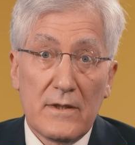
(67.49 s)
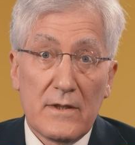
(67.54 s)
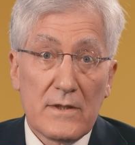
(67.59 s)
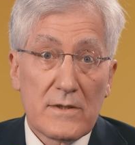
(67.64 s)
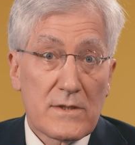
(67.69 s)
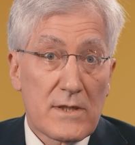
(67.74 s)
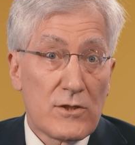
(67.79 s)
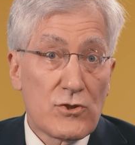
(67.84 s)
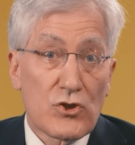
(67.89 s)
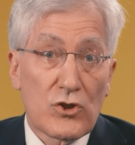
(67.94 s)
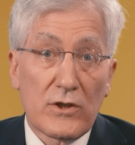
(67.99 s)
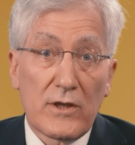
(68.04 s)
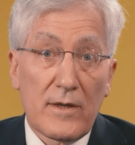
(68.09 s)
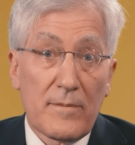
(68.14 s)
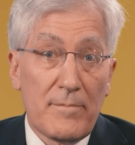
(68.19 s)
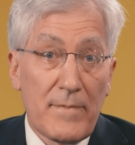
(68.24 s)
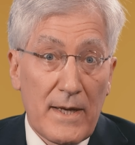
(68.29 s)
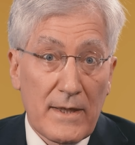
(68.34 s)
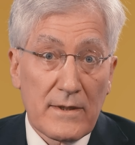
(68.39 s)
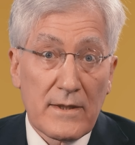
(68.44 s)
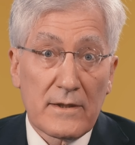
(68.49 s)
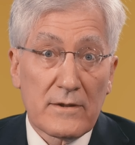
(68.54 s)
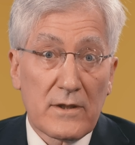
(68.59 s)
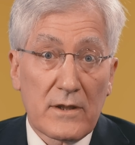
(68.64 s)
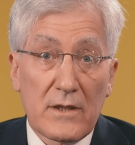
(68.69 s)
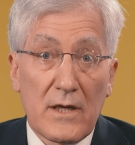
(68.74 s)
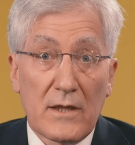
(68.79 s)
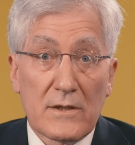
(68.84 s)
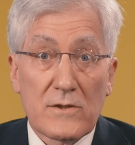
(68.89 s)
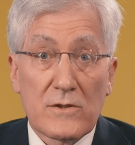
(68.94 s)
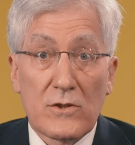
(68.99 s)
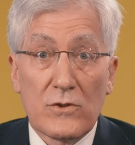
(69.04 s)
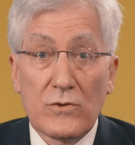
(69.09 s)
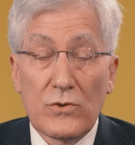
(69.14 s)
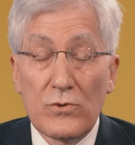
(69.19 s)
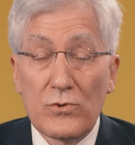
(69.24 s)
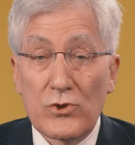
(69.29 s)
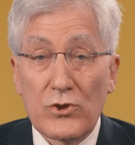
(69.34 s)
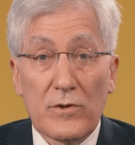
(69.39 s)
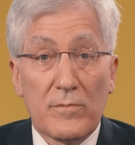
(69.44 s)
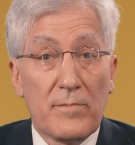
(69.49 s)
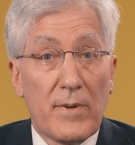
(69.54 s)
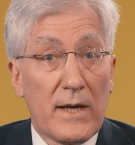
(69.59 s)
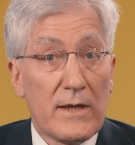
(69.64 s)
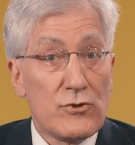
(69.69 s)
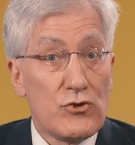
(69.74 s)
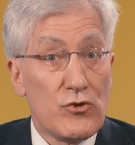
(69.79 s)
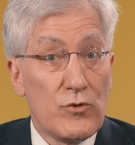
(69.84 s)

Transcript: essentially amending the Constitution by